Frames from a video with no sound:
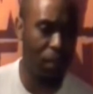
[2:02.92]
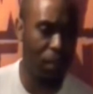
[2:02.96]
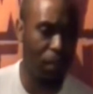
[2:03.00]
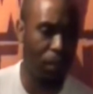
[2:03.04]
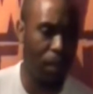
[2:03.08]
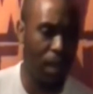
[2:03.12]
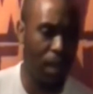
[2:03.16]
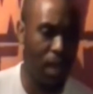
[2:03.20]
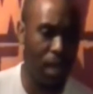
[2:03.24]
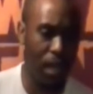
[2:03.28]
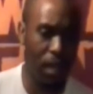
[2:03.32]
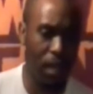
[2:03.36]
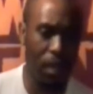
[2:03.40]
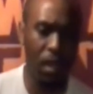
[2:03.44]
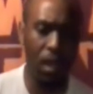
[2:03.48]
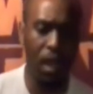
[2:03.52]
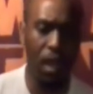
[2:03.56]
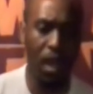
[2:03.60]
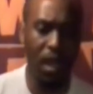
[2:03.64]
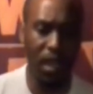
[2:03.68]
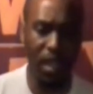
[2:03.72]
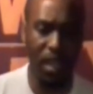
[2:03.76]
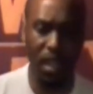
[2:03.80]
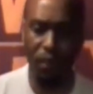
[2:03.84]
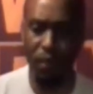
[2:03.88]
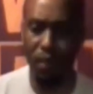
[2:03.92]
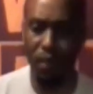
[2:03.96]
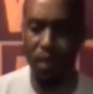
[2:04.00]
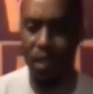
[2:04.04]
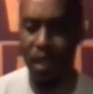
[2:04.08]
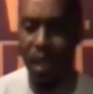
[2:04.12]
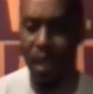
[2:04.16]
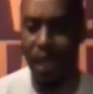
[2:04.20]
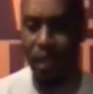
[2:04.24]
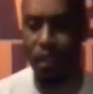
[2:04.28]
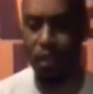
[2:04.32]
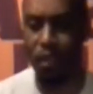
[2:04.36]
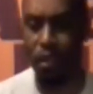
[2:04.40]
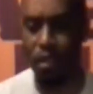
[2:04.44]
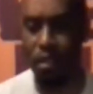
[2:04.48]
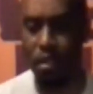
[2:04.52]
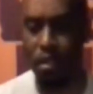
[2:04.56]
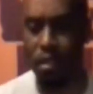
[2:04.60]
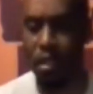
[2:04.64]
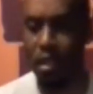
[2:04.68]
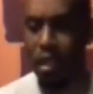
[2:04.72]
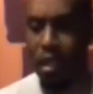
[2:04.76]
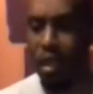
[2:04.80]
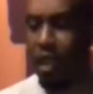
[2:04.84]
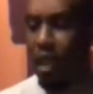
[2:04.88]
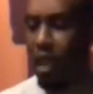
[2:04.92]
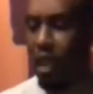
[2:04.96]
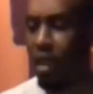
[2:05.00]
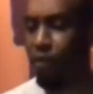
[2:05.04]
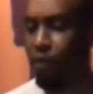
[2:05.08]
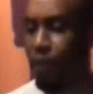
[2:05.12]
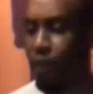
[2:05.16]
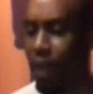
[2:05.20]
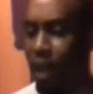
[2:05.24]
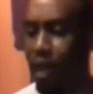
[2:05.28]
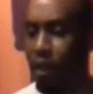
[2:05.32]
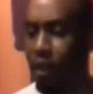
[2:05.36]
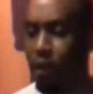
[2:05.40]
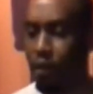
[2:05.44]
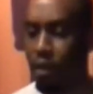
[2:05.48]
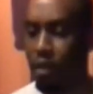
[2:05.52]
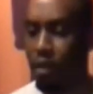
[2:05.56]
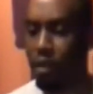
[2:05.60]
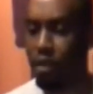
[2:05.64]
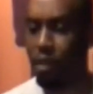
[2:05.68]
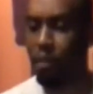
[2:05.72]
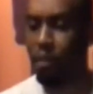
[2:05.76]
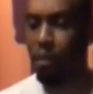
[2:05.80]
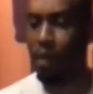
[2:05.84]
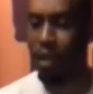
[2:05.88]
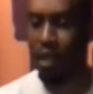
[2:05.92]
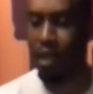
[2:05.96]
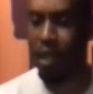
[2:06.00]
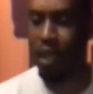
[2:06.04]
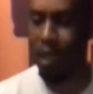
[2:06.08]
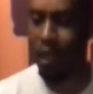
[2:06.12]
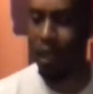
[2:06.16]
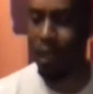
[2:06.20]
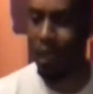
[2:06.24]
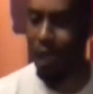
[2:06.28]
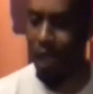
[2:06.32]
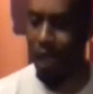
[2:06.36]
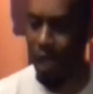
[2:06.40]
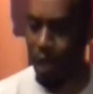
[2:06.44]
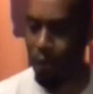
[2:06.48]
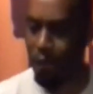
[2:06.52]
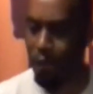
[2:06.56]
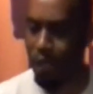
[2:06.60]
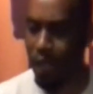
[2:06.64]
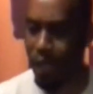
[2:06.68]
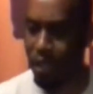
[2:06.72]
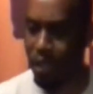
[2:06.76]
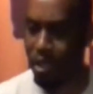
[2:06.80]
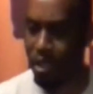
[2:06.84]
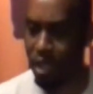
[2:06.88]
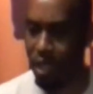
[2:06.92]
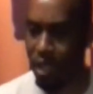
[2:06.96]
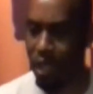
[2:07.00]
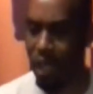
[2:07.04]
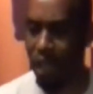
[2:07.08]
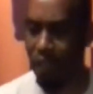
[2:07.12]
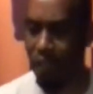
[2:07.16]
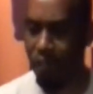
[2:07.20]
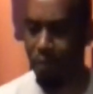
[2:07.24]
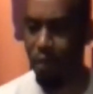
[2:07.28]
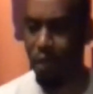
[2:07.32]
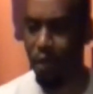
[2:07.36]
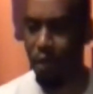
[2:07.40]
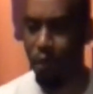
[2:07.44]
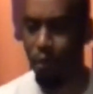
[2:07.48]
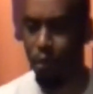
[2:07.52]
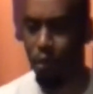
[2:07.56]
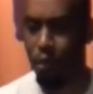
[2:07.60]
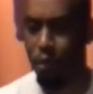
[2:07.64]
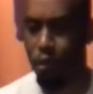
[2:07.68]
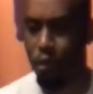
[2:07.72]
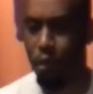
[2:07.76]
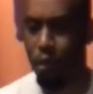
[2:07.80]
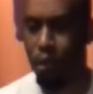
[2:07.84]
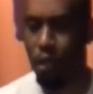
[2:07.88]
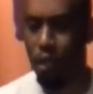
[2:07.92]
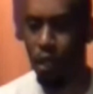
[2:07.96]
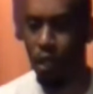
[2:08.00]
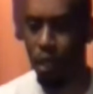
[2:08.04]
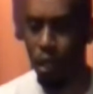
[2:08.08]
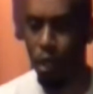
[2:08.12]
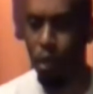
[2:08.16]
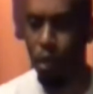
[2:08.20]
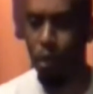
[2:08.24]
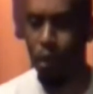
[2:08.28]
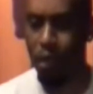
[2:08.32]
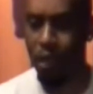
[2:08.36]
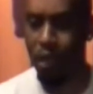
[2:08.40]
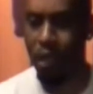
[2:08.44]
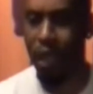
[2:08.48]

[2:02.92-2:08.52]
Empire are given knighthoods. If I was to be king, I would actually have people who were